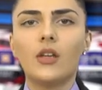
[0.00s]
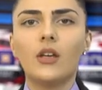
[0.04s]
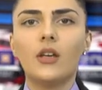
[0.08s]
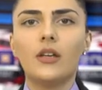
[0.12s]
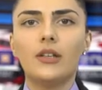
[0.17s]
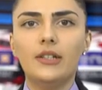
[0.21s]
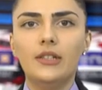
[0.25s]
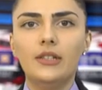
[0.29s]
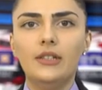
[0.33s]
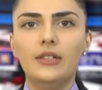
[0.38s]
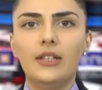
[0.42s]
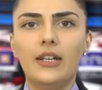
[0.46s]

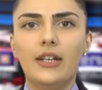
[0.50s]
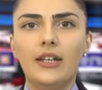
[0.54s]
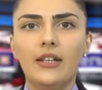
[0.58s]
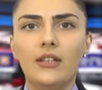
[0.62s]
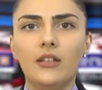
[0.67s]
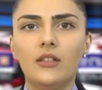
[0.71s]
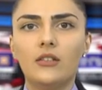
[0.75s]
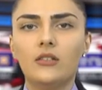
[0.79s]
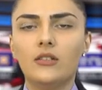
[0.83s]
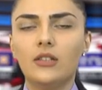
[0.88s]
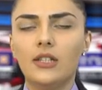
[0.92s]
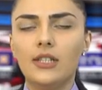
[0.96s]
Good day.
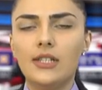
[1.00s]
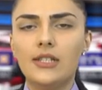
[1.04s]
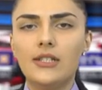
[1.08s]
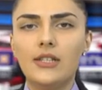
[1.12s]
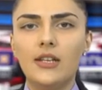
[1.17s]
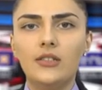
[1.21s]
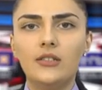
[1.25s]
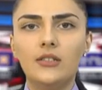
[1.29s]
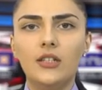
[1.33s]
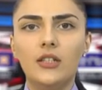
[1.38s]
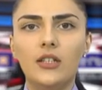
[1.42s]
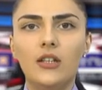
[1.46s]
The
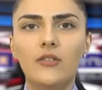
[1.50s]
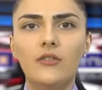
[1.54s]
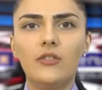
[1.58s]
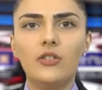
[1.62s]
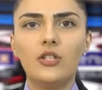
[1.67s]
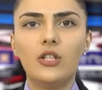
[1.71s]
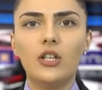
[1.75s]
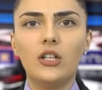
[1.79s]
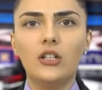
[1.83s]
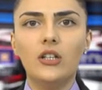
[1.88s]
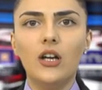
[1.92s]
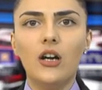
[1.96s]
state
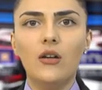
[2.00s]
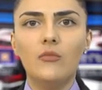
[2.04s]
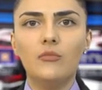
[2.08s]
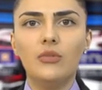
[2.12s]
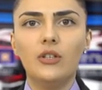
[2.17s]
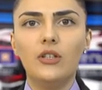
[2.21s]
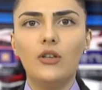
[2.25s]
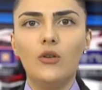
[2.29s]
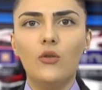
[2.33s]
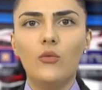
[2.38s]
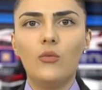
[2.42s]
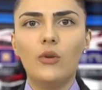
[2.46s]
television
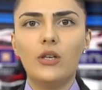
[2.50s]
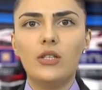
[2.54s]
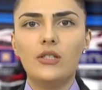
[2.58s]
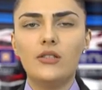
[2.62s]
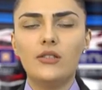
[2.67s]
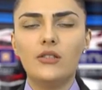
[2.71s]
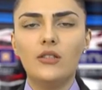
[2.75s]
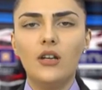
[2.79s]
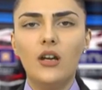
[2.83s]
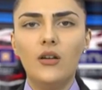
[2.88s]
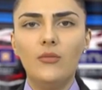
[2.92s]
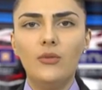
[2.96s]
company of
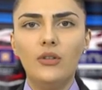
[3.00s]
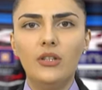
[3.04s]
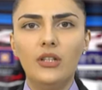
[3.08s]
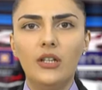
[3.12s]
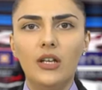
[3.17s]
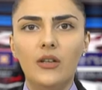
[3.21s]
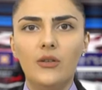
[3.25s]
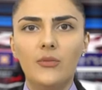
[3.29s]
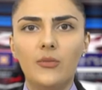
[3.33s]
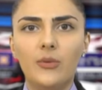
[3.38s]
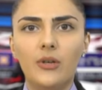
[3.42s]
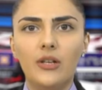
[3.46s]
Western
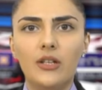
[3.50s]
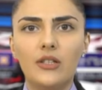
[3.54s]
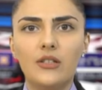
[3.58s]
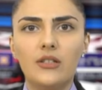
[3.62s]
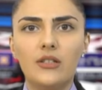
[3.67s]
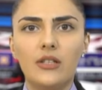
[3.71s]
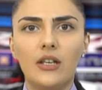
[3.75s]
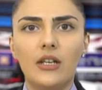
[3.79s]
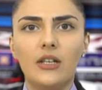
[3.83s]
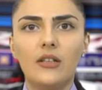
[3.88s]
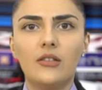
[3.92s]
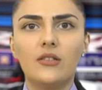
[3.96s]
Armenia
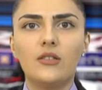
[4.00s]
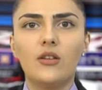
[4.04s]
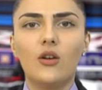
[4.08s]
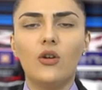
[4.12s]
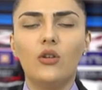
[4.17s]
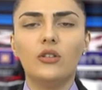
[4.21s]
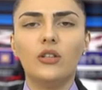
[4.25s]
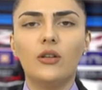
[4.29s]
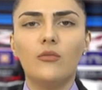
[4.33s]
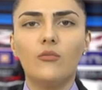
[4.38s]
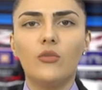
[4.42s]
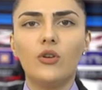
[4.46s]
presents
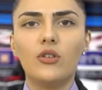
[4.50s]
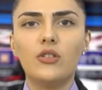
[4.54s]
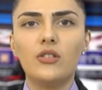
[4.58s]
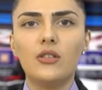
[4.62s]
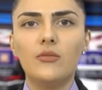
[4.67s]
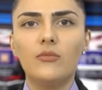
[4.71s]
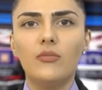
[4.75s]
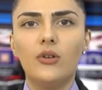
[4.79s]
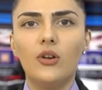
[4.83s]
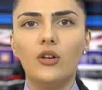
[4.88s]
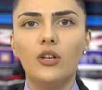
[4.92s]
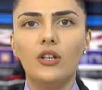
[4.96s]
all the most
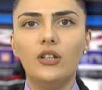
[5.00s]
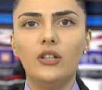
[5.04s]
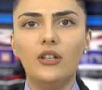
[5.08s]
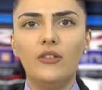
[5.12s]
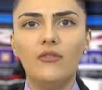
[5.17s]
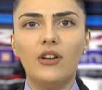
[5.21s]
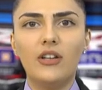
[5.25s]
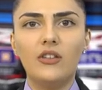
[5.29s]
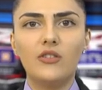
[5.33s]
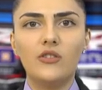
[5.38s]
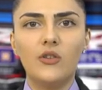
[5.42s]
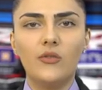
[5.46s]
important
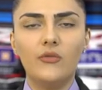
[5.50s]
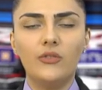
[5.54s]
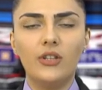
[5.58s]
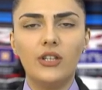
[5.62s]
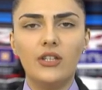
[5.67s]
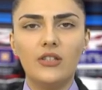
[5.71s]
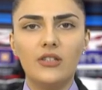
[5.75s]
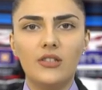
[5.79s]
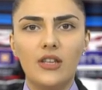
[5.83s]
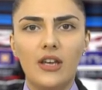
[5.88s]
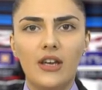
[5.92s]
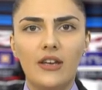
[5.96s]
events of
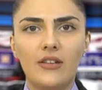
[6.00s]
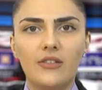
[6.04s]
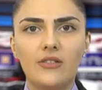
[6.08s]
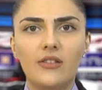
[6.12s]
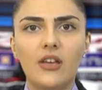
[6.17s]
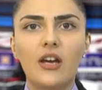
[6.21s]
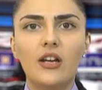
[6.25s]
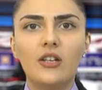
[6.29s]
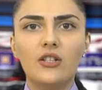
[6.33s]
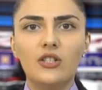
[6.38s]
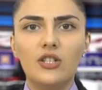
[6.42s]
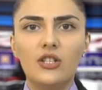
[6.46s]
these days.
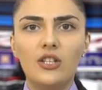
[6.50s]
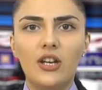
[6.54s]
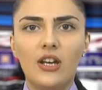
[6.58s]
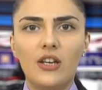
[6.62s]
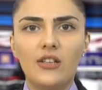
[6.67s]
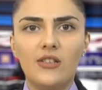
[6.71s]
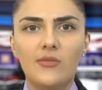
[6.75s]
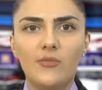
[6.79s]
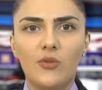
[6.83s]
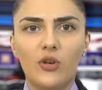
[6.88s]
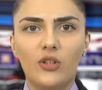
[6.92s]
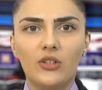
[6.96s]

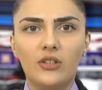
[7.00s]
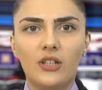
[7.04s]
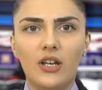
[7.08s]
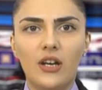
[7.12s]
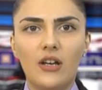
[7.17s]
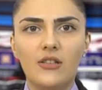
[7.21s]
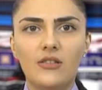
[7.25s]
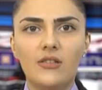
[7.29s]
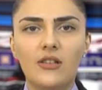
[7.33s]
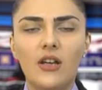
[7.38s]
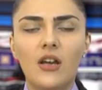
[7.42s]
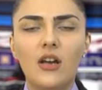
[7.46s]
Today's
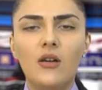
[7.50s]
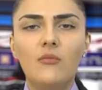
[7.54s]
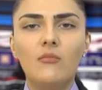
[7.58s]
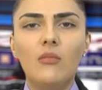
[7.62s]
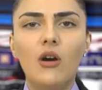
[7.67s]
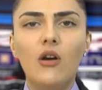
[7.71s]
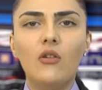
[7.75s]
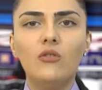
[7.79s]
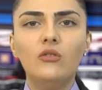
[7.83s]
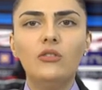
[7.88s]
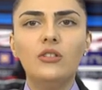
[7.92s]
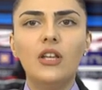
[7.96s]
broadcast.
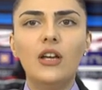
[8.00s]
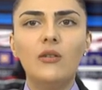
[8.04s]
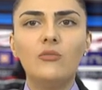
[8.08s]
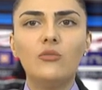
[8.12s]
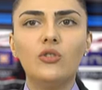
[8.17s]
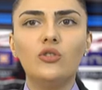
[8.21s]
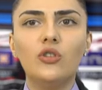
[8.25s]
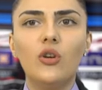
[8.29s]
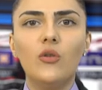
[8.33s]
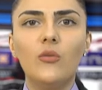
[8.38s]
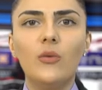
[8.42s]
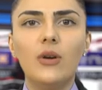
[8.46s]
Mount
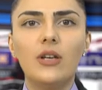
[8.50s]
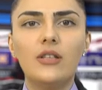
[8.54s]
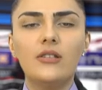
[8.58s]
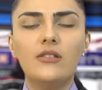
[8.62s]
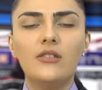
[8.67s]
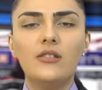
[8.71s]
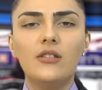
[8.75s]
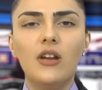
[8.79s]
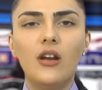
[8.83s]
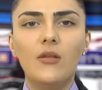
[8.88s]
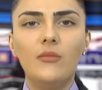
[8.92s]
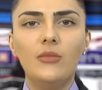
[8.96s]
Nemrut of
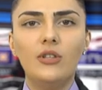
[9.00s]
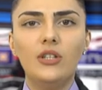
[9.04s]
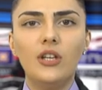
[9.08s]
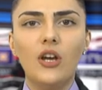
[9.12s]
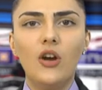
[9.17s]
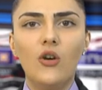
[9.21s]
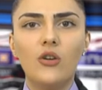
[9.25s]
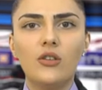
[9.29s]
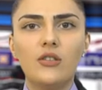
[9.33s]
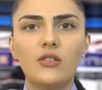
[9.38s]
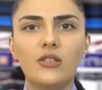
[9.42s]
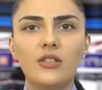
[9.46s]
Western Armenia
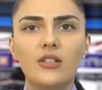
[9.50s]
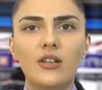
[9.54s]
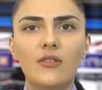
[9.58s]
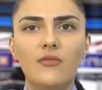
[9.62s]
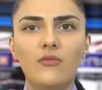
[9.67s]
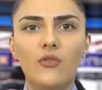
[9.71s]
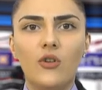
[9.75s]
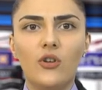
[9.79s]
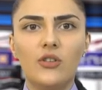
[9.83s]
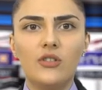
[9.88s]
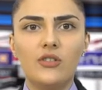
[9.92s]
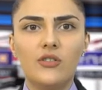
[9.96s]
hosted the
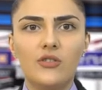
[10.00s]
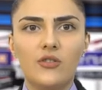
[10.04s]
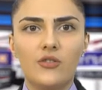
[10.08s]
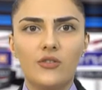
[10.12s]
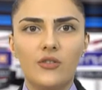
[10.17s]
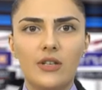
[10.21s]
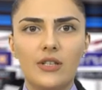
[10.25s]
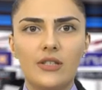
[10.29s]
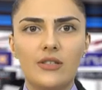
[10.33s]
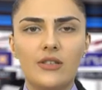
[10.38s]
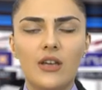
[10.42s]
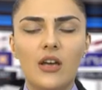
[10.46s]
first
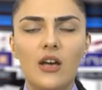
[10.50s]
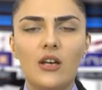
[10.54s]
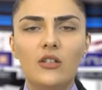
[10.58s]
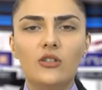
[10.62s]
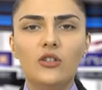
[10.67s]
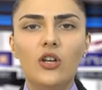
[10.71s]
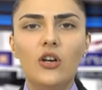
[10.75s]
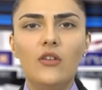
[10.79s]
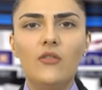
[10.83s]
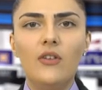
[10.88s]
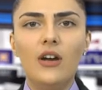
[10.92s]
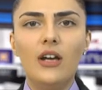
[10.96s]
tourist.
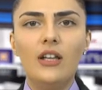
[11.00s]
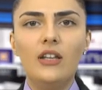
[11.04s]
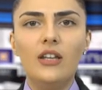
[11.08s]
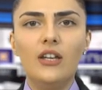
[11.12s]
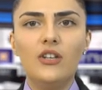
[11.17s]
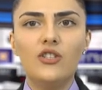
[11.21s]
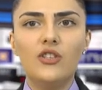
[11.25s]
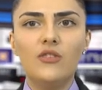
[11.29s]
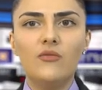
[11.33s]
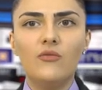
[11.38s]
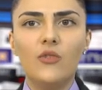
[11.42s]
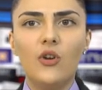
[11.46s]
No
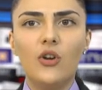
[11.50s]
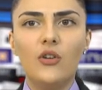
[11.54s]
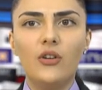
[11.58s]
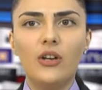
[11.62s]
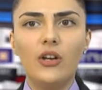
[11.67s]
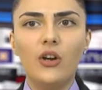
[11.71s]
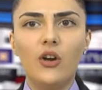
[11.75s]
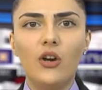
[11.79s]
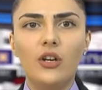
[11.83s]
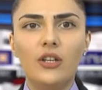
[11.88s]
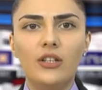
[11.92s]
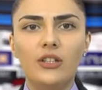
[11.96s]
violations were
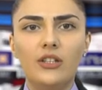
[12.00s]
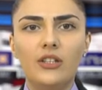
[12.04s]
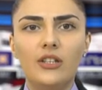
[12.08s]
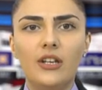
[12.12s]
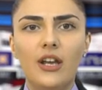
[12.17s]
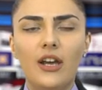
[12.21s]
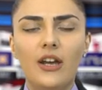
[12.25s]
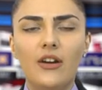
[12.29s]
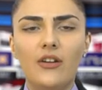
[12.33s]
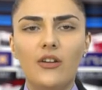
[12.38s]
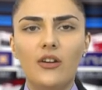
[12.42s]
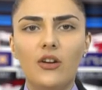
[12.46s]
recorded in the
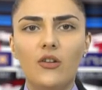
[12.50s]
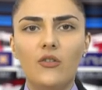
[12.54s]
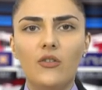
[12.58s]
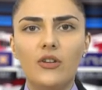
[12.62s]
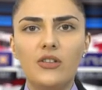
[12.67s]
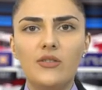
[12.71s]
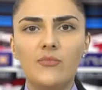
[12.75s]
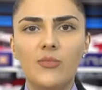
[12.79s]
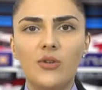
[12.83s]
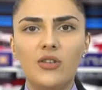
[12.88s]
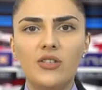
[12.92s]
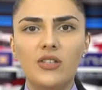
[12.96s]
area of
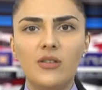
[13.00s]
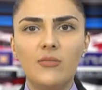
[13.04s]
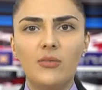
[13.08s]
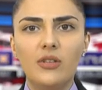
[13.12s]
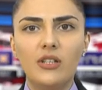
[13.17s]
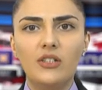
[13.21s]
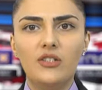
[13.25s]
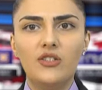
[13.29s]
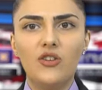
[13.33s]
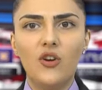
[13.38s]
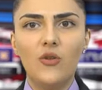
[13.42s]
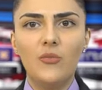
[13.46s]

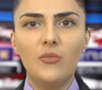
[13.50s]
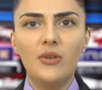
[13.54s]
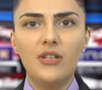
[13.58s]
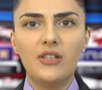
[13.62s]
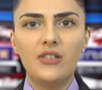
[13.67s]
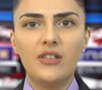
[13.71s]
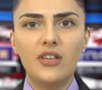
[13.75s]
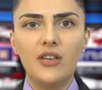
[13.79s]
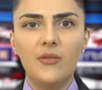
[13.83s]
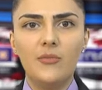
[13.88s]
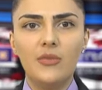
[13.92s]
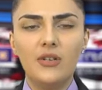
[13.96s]
responsibility of
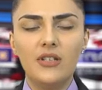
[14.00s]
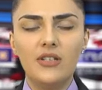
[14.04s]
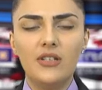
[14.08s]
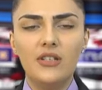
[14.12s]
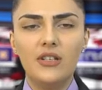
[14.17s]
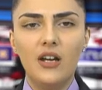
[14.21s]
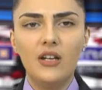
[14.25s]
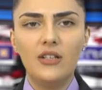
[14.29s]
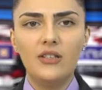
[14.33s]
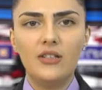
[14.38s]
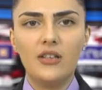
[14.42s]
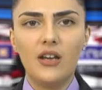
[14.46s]
peacekeepers in
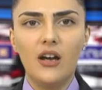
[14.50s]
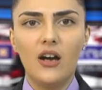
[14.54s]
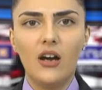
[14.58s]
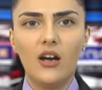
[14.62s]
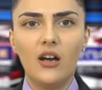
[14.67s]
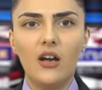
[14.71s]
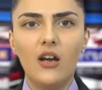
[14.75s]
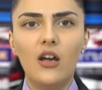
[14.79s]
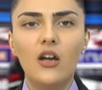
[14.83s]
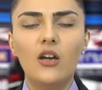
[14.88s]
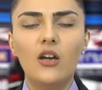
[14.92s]
Artsakh.